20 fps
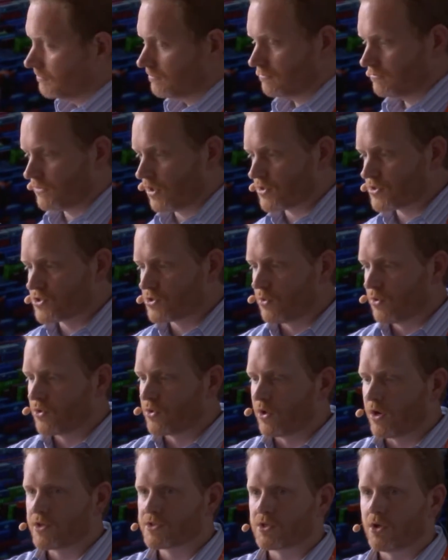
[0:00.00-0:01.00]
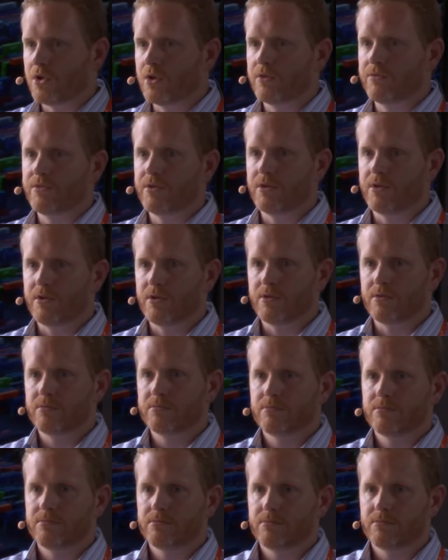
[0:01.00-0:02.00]
does so across all of
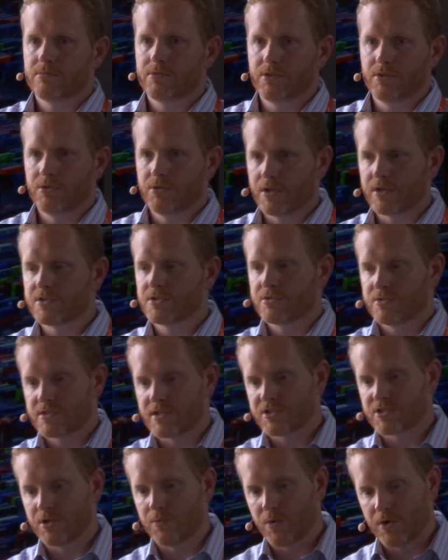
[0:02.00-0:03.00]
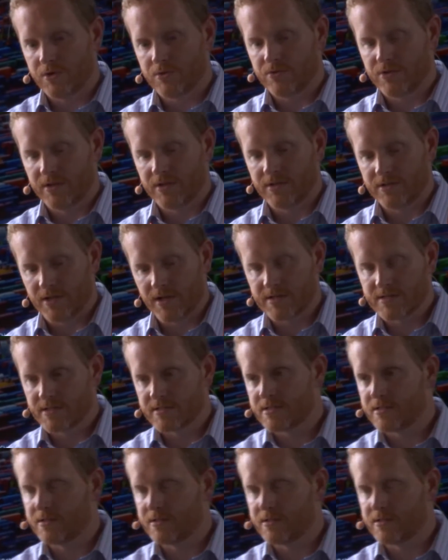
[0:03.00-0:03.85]
it does essentially what you think it does. It's the